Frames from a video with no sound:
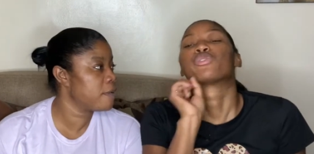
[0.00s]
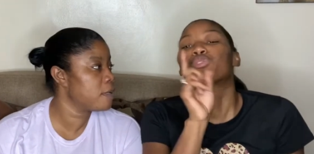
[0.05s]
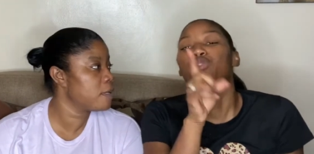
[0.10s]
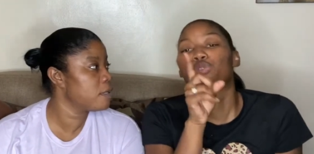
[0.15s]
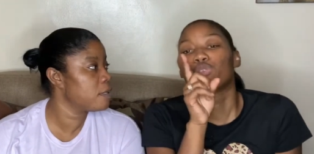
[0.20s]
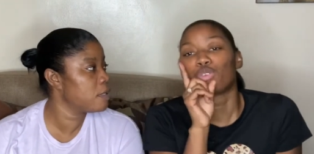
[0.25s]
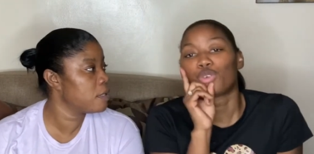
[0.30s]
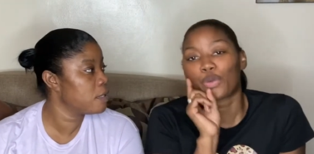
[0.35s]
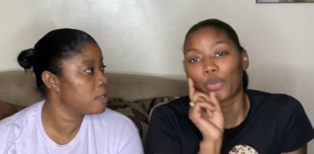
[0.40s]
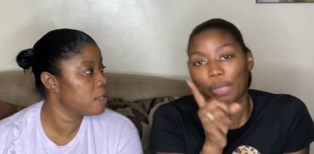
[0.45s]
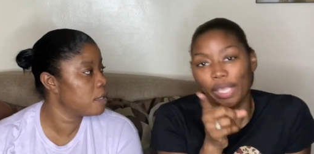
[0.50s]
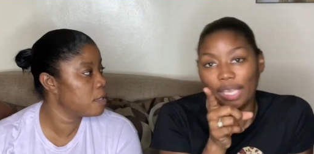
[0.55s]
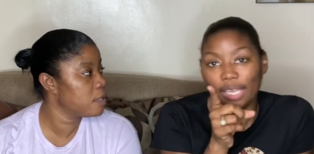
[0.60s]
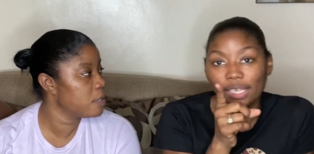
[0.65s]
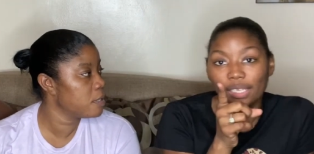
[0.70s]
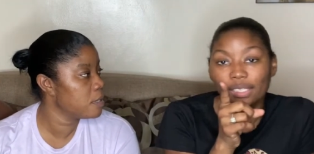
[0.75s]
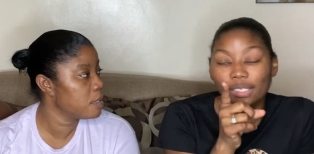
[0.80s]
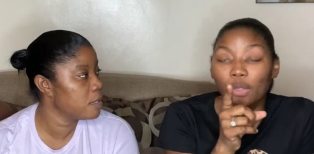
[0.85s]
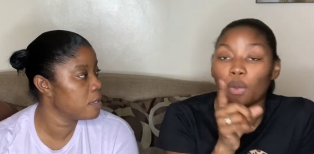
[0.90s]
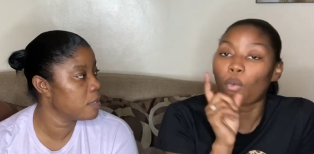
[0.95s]
Speaker 1: Two
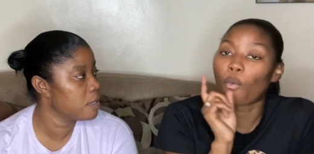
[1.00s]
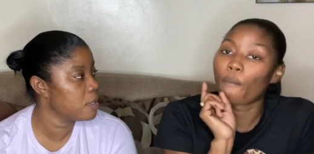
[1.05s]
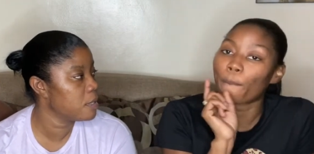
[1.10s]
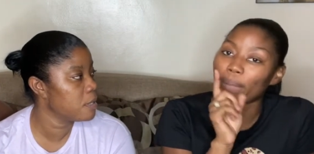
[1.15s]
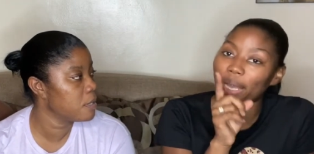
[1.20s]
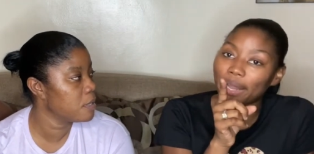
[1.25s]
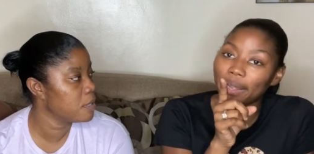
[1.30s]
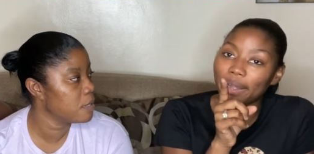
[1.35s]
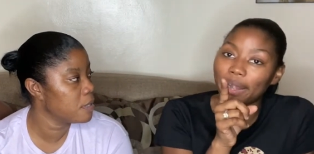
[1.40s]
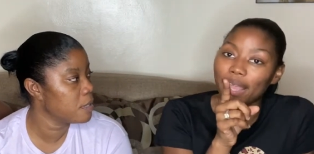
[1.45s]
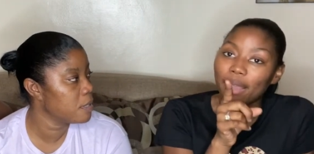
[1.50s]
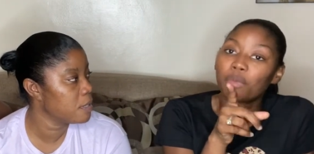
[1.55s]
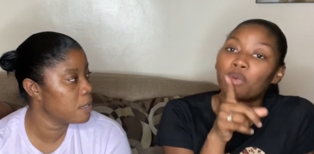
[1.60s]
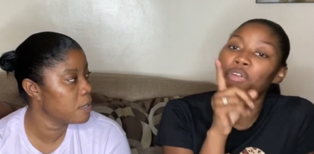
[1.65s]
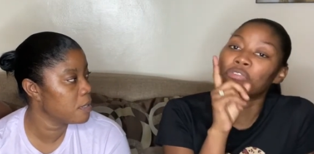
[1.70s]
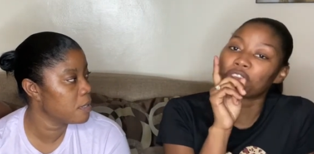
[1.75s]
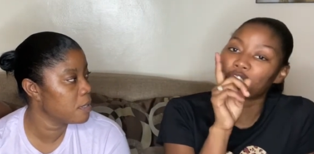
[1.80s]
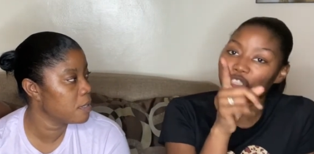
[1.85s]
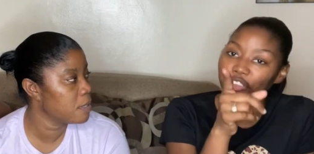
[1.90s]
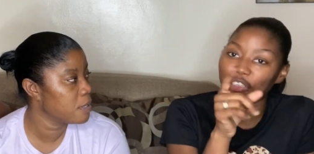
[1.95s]
ways. The woman there only
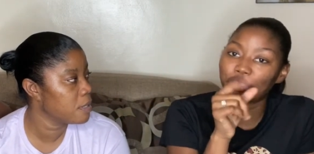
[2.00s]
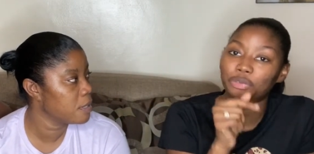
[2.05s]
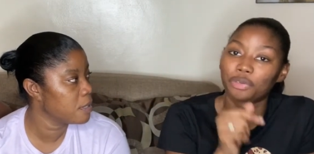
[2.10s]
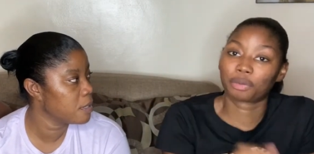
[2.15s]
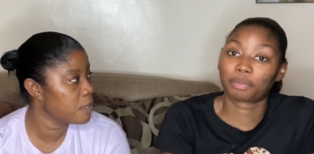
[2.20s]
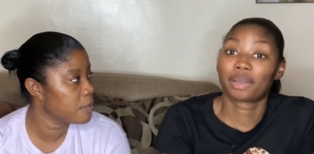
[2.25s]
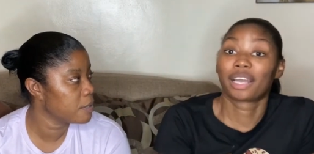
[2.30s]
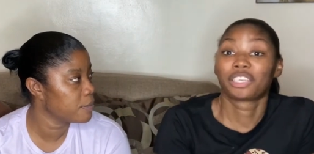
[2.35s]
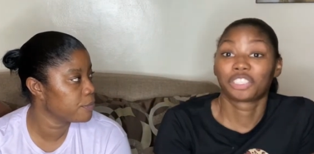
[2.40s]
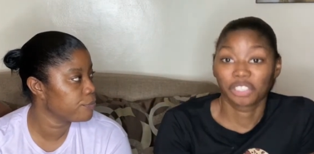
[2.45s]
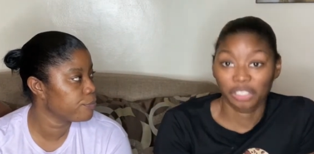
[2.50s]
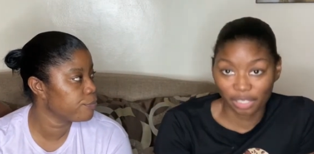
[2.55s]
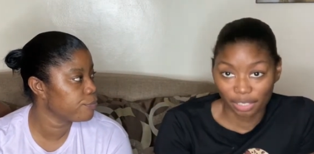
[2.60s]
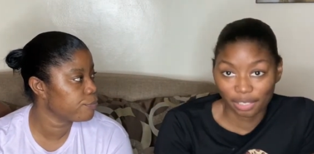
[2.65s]
for treat on the man just the